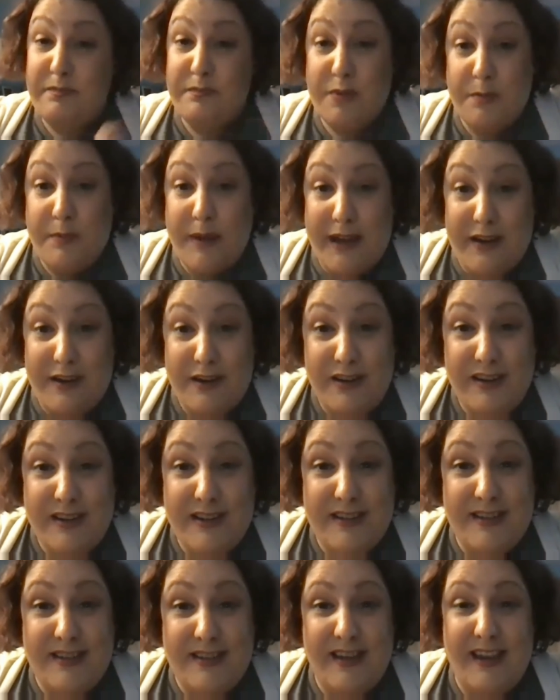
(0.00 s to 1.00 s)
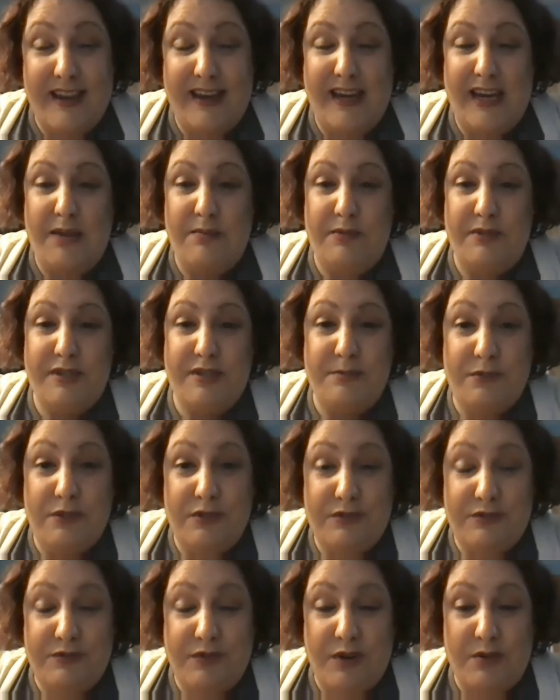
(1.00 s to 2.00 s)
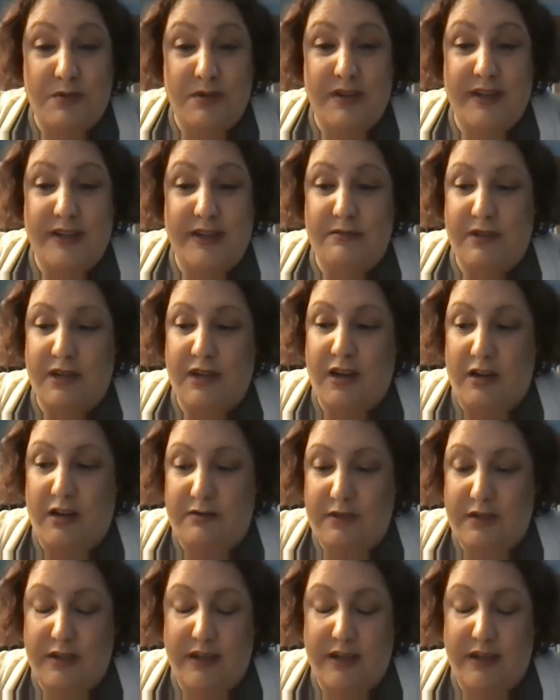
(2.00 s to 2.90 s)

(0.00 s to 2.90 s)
prepared and, and able to move forward and recover.